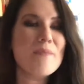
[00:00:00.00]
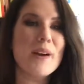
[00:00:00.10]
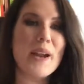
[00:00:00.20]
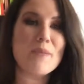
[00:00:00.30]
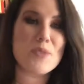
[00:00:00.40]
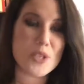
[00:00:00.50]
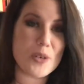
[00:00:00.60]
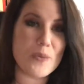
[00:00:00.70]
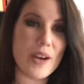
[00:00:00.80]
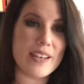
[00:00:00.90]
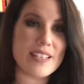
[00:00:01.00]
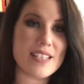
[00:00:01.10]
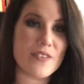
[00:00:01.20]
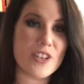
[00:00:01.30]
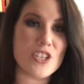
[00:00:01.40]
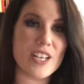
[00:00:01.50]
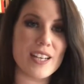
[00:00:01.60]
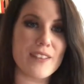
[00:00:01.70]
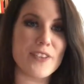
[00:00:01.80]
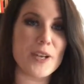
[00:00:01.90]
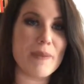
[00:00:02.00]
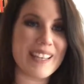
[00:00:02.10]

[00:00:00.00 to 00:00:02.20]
but I'm sure one is sufficient if you're